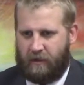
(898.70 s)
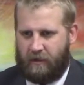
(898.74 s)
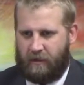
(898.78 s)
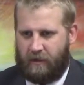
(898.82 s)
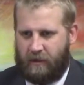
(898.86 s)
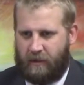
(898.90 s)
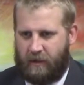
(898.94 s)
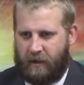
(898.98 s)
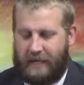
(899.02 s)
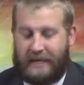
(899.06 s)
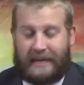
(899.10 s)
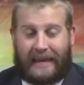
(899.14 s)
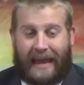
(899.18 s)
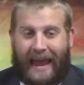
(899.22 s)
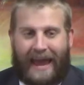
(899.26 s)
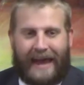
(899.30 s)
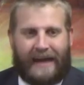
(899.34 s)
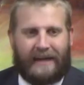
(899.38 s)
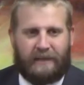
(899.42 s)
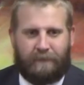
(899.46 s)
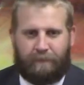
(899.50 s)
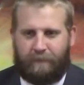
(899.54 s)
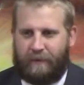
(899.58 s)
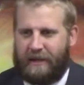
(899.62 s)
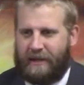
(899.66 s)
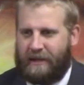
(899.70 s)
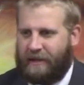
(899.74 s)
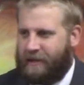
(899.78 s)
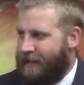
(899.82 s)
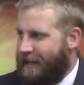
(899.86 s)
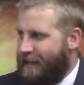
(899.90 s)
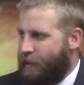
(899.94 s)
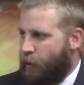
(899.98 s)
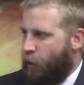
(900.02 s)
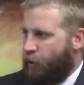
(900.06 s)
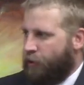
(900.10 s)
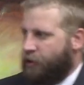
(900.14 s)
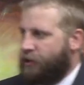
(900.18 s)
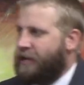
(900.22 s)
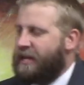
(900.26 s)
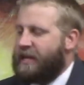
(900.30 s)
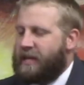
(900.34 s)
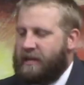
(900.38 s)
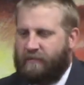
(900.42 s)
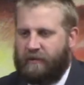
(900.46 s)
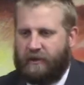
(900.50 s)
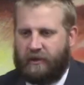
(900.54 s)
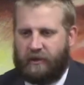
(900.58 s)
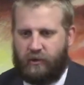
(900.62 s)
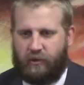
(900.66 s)
He can't be in order to
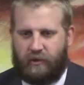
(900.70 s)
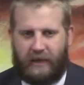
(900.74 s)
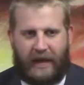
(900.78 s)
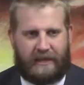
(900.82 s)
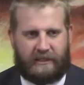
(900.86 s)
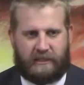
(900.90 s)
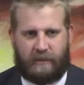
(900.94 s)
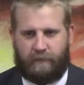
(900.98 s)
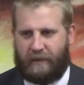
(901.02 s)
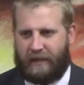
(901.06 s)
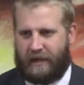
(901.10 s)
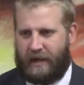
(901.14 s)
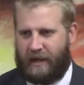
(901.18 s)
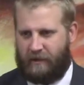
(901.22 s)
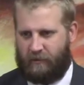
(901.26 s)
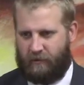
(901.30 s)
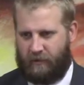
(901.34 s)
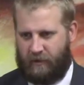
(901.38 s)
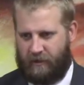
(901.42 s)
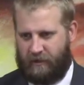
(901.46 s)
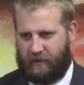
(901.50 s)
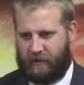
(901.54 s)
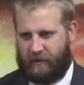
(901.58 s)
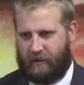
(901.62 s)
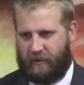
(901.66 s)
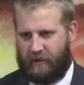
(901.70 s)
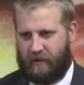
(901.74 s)
even do that to begin with.